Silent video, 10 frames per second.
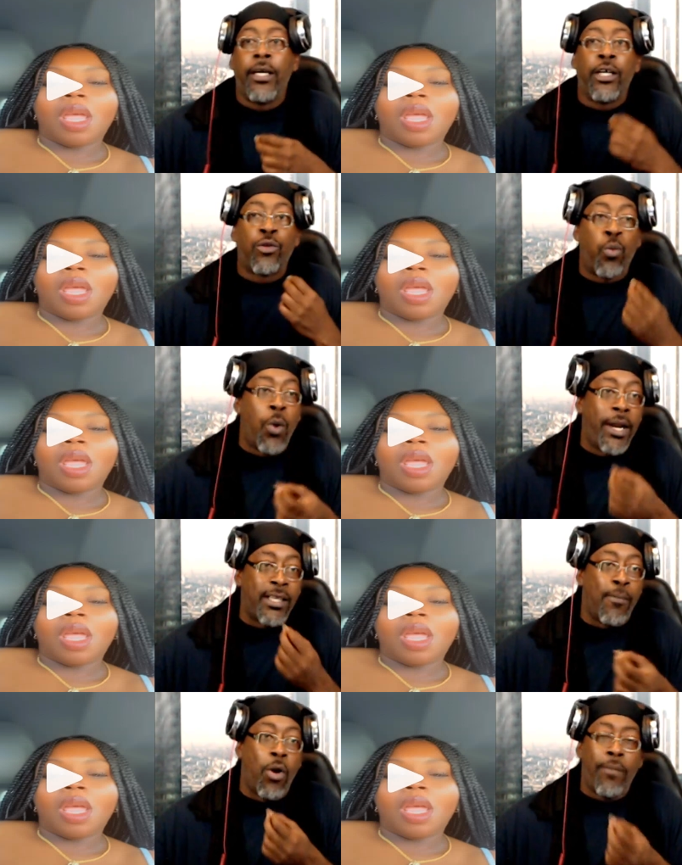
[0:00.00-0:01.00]
Speaker 1: what is
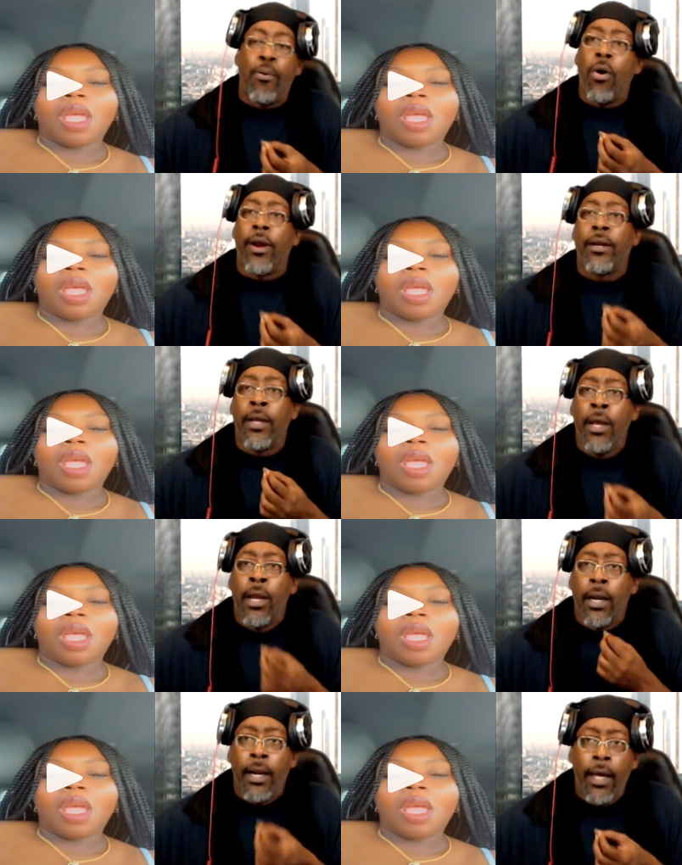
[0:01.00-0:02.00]
more important,
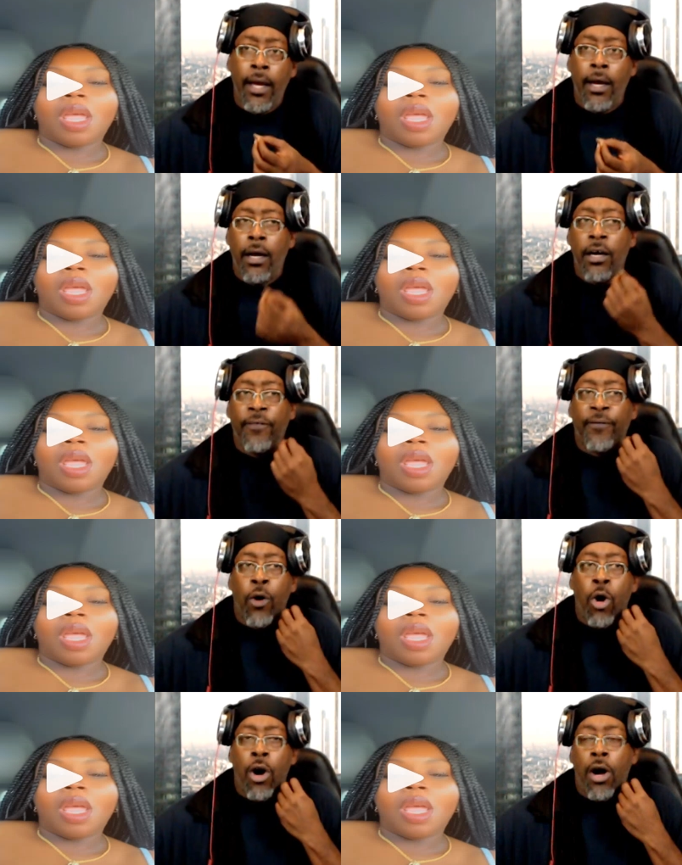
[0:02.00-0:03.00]
love
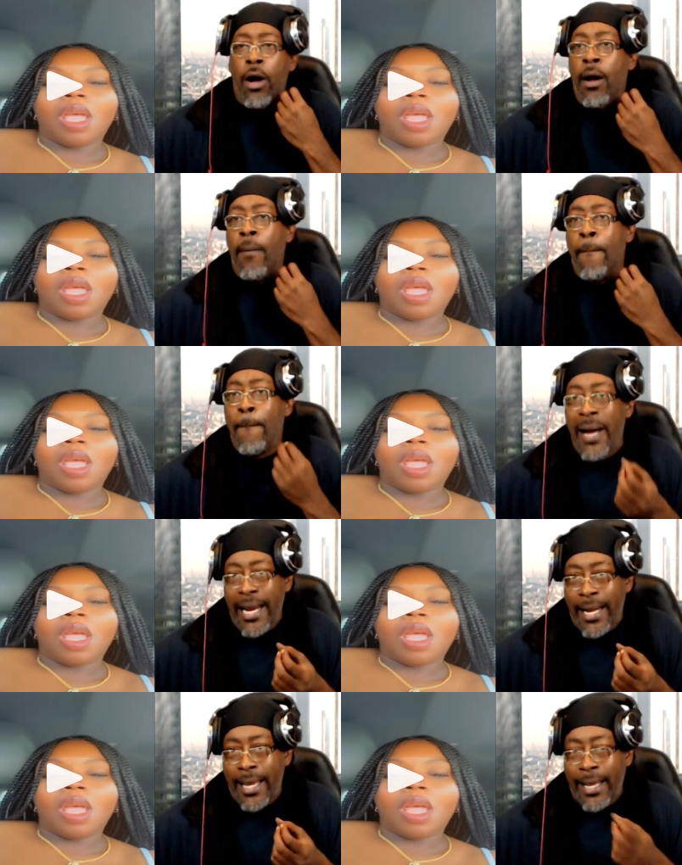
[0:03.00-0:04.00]
or
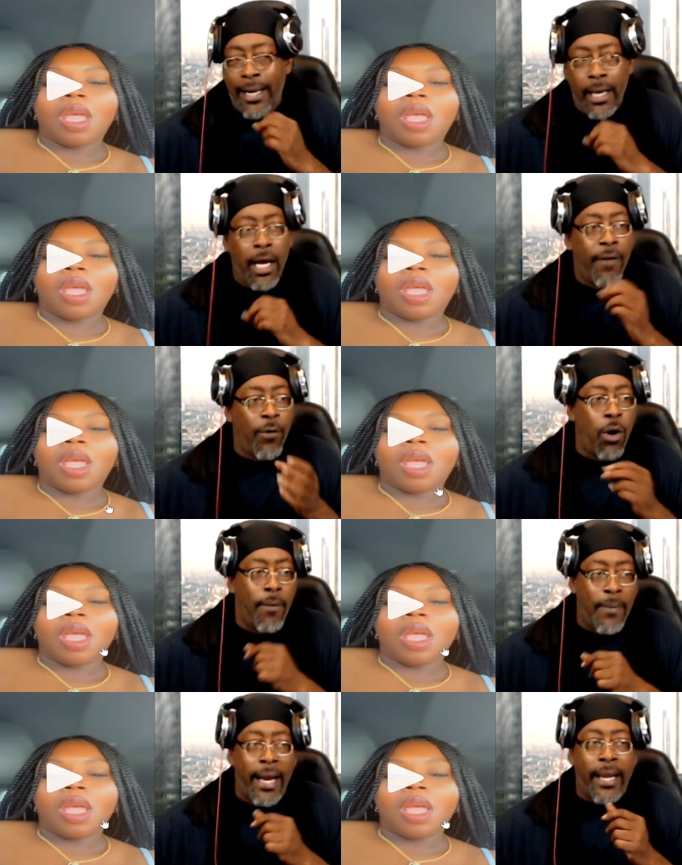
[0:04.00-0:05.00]
money? Love or
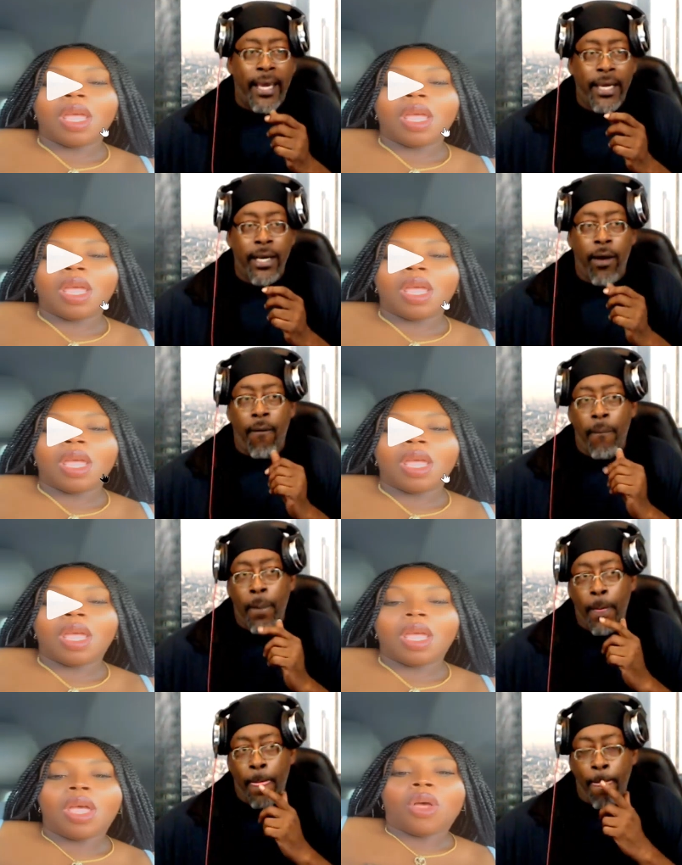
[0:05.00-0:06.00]
money? Here you go.
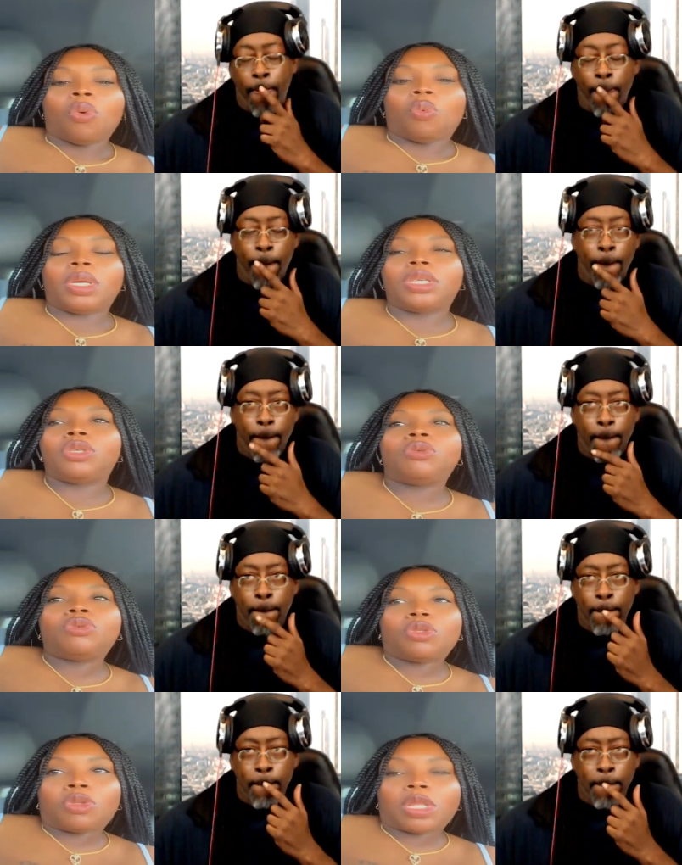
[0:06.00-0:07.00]
Speaker 2: What do you
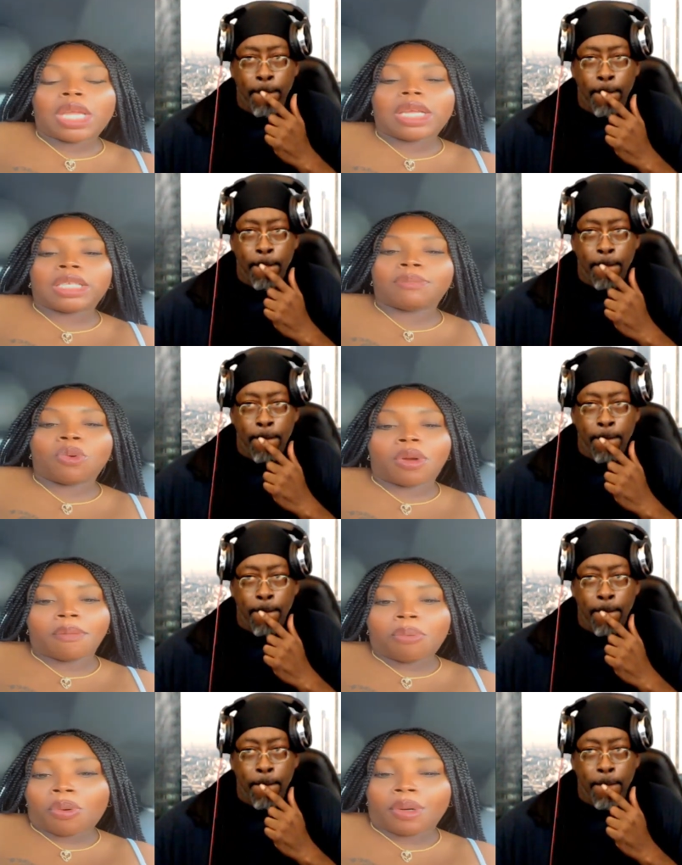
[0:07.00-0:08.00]
think is more
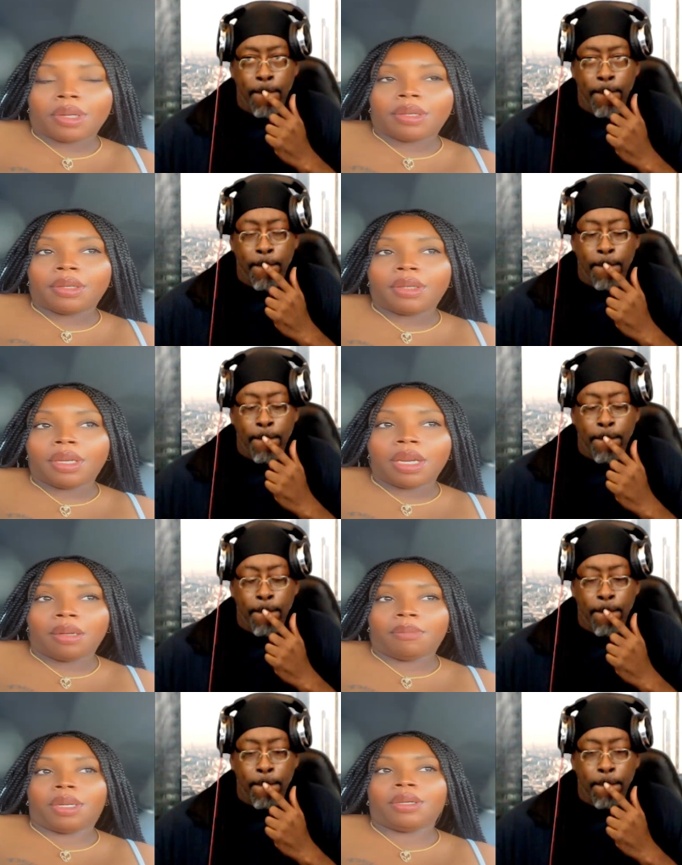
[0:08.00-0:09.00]
important in a
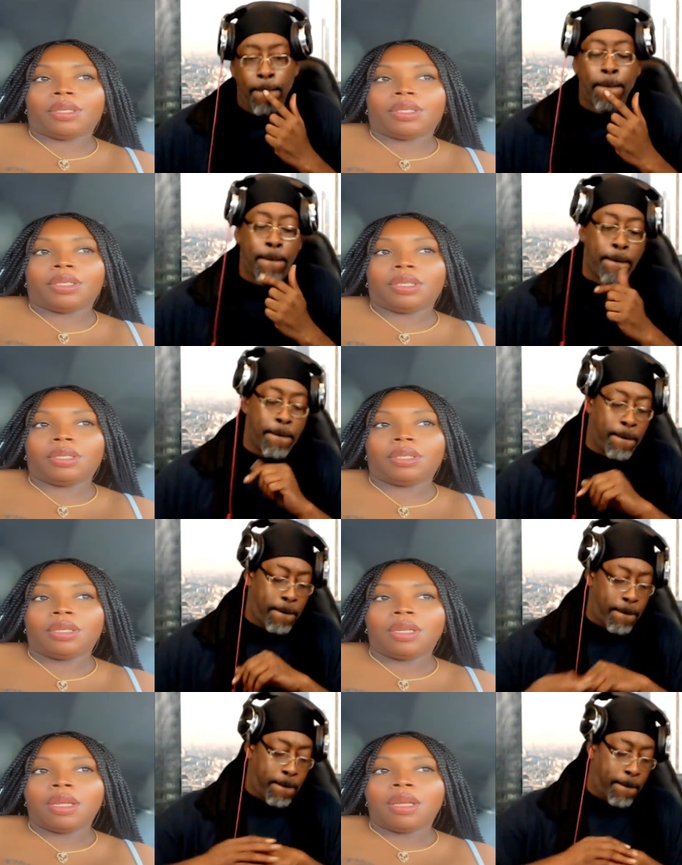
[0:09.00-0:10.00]
marriage,
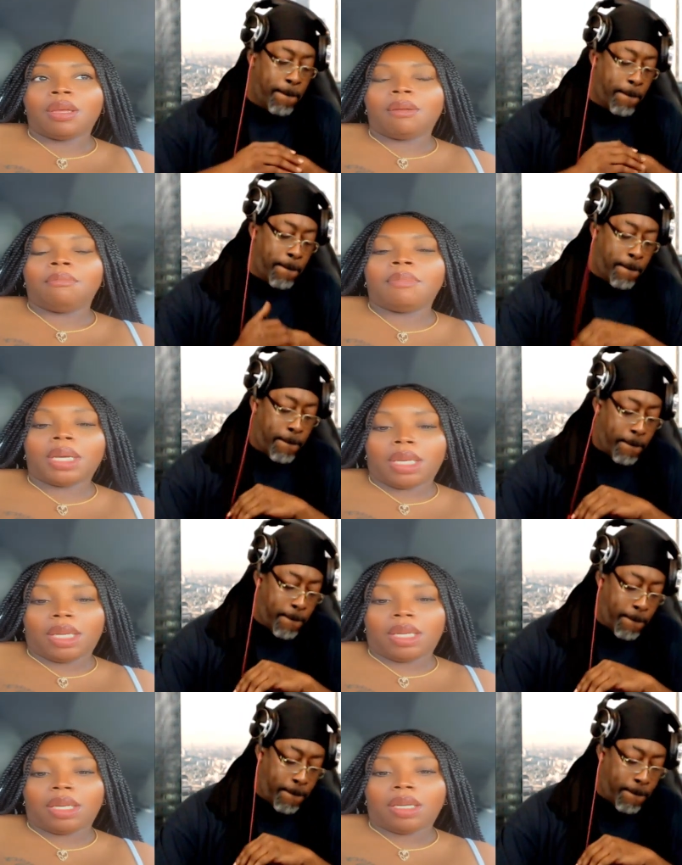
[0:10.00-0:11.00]
money
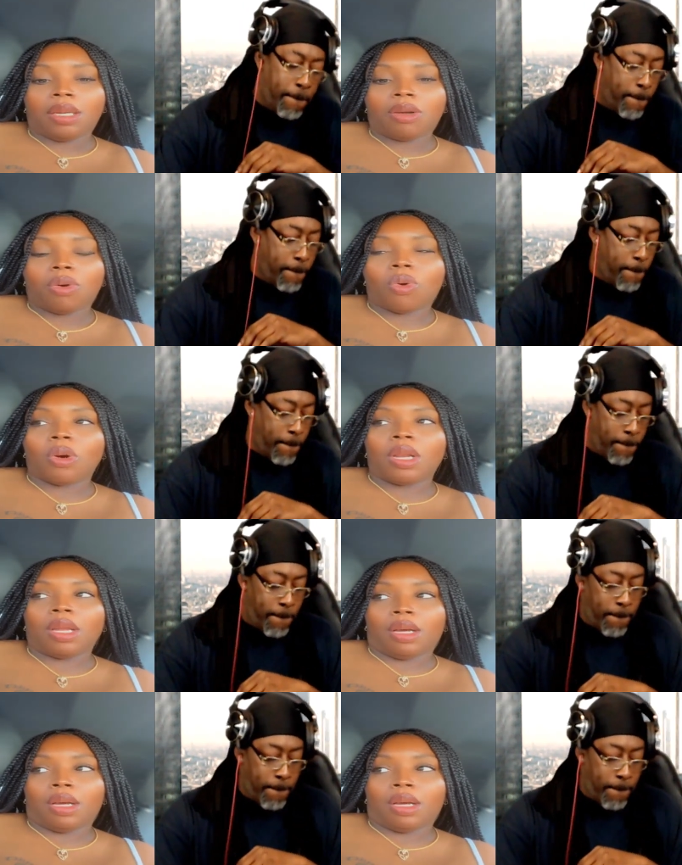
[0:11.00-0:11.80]
or love?